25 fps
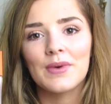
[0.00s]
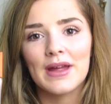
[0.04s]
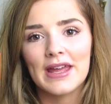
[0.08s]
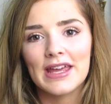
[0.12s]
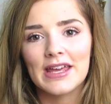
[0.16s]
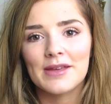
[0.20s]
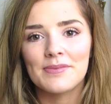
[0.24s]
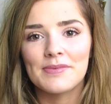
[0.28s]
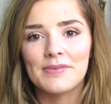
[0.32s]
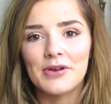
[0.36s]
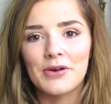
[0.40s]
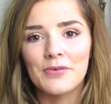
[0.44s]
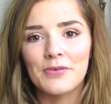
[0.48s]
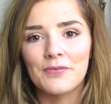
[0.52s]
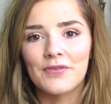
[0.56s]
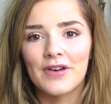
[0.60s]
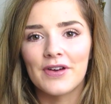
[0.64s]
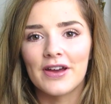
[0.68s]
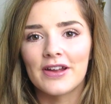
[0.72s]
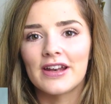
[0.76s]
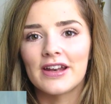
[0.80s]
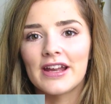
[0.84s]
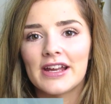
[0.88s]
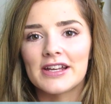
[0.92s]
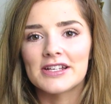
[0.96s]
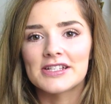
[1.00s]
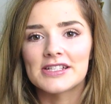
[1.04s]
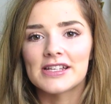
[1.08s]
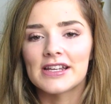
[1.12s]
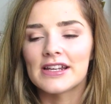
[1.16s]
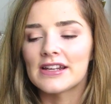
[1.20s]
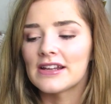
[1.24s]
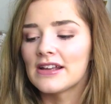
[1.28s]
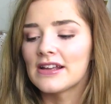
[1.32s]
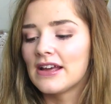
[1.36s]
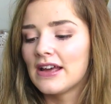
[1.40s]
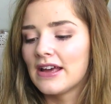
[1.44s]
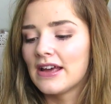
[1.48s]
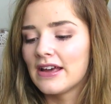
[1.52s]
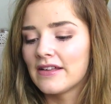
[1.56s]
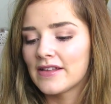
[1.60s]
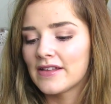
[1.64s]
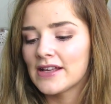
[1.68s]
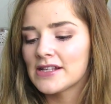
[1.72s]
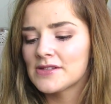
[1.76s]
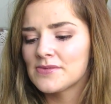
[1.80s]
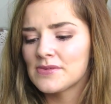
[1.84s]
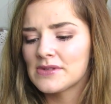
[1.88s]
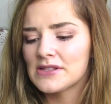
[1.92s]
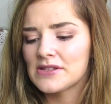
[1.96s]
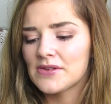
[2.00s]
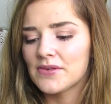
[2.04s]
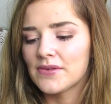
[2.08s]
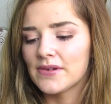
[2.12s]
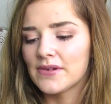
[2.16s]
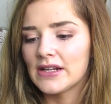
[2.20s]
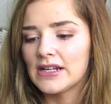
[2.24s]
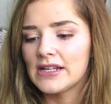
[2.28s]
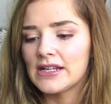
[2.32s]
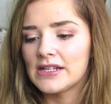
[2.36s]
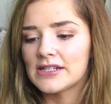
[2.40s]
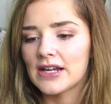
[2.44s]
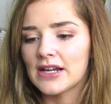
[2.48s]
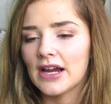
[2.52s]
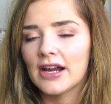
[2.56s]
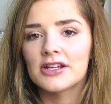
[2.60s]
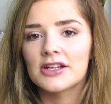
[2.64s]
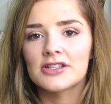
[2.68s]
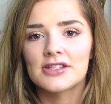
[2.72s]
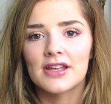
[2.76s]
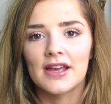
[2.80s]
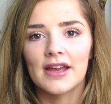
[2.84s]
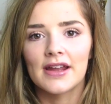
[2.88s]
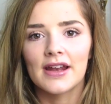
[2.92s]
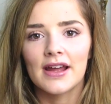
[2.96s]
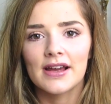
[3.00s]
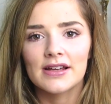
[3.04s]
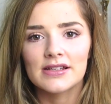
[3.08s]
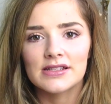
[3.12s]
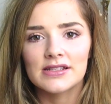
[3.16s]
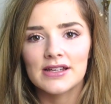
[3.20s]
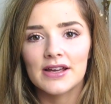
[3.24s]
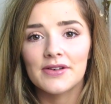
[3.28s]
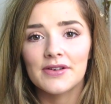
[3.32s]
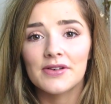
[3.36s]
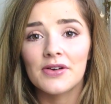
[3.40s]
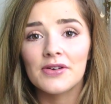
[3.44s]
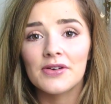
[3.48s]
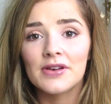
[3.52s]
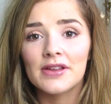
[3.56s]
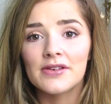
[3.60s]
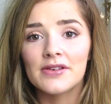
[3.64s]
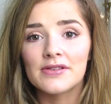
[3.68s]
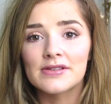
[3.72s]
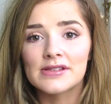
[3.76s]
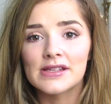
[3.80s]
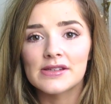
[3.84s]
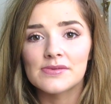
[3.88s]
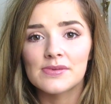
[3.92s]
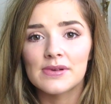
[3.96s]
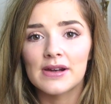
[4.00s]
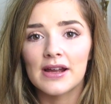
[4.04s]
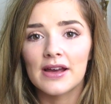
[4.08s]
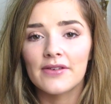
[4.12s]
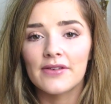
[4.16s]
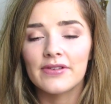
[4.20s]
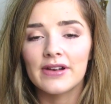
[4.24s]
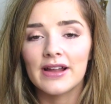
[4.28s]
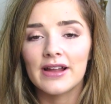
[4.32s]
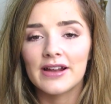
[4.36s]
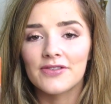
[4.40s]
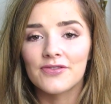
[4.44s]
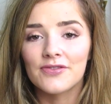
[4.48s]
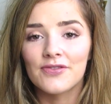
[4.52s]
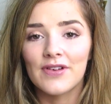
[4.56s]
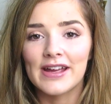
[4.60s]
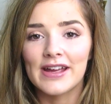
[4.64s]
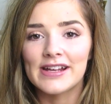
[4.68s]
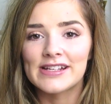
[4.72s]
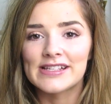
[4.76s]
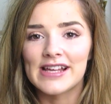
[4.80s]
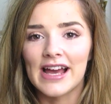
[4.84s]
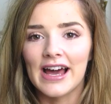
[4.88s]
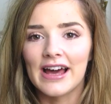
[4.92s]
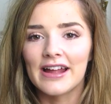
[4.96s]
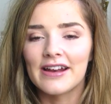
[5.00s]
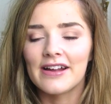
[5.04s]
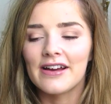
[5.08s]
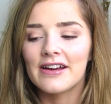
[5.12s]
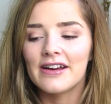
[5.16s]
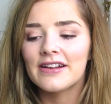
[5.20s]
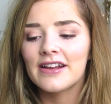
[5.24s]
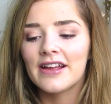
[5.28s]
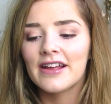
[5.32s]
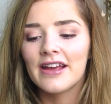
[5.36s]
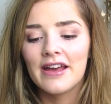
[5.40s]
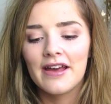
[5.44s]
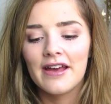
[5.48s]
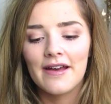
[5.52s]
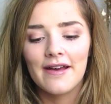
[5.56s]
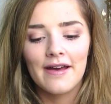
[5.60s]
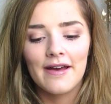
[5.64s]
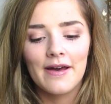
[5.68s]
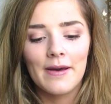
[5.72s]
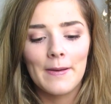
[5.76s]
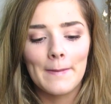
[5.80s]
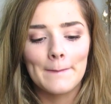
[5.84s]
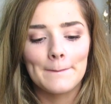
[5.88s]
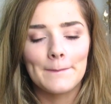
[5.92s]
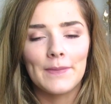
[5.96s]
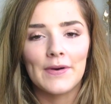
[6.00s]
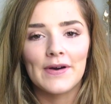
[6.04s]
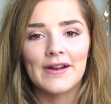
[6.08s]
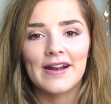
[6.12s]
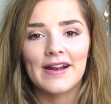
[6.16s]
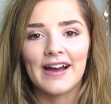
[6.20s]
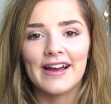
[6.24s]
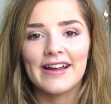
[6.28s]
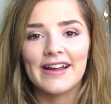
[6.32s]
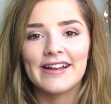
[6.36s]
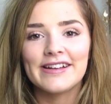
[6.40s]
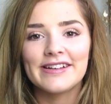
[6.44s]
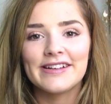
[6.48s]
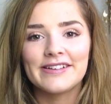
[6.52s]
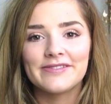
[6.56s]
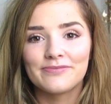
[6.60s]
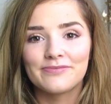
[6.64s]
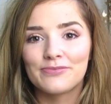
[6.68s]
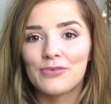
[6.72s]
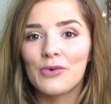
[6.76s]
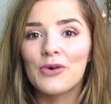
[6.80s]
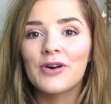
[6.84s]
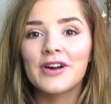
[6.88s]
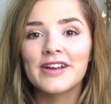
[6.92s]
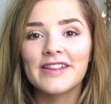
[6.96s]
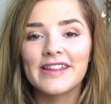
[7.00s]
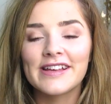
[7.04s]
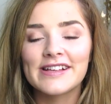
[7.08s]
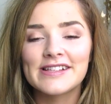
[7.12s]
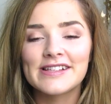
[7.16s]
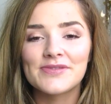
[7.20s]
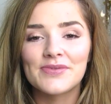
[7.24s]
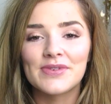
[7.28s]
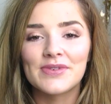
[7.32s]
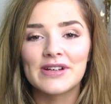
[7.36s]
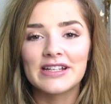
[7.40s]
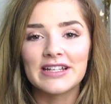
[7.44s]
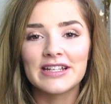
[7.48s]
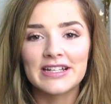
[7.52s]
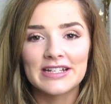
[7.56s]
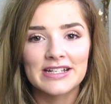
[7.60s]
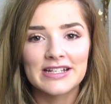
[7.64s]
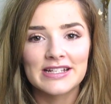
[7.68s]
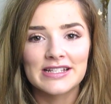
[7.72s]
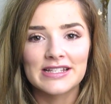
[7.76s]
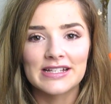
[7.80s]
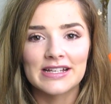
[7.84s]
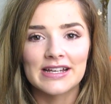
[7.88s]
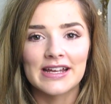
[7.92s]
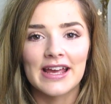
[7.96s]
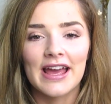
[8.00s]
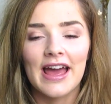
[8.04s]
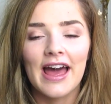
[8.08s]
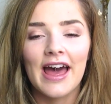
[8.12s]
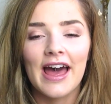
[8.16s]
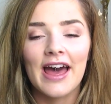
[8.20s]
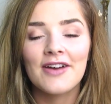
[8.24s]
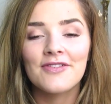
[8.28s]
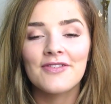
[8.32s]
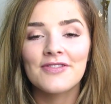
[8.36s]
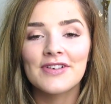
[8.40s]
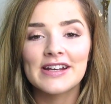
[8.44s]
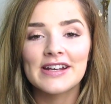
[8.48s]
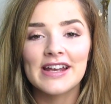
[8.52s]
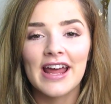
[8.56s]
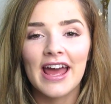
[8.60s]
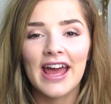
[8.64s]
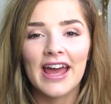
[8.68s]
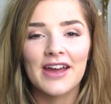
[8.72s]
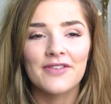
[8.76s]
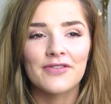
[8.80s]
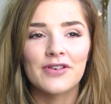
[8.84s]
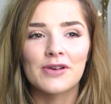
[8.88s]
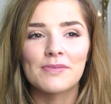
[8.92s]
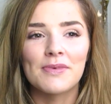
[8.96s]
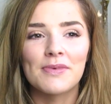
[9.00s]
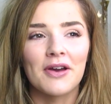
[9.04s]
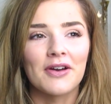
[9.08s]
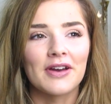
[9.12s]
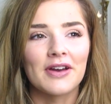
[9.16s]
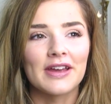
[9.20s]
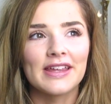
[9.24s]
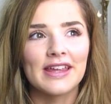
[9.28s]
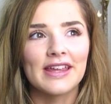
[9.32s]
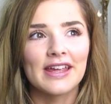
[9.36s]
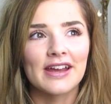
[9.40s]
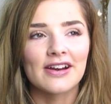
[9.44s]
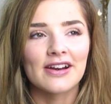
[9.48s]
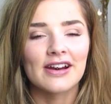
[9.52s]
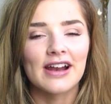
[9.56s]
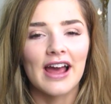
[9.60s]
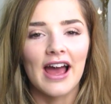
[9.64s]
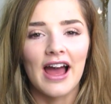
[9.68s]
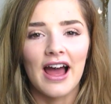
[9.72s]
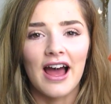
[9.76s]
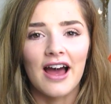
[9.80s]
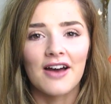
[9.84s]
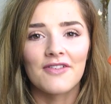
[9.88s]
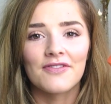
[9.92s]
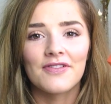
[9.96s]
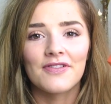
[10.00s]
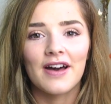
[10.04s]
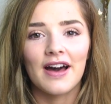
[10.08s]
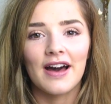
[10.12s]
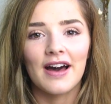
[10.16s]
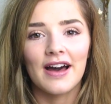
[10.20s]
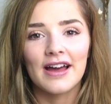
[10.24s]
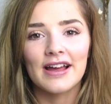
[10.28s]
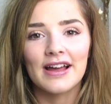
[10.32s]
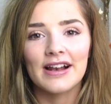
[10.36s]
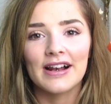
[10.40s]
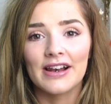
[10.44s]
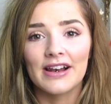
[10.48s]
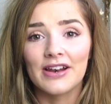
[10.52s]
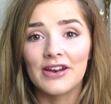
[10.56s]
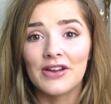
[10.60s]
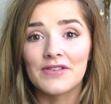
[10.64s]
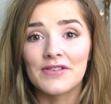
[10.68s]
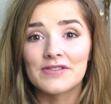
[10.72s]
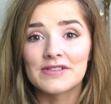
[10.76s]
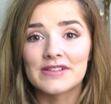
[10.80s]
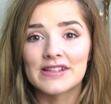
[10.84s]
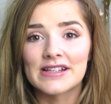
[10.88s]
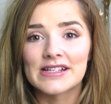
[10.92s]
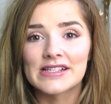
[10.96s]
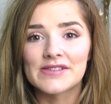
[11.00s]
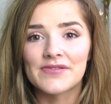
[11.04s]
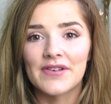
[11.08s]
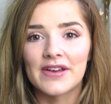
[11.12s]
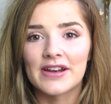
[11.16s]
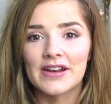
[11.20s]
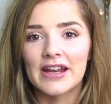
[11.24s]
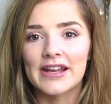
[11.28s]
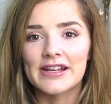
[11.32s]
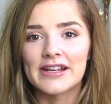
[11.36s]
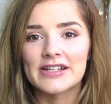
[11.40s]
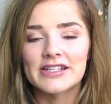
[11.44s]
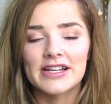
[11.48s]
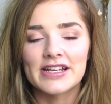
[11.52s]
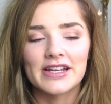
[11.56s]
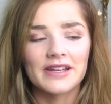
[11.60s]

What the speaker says: Wake Me Up foundation. This one's a really dark shade. Actually, I would only use this when I have a lot of fake tan on, but I wore this religiously every day for about a year and a half. I loved this foundation.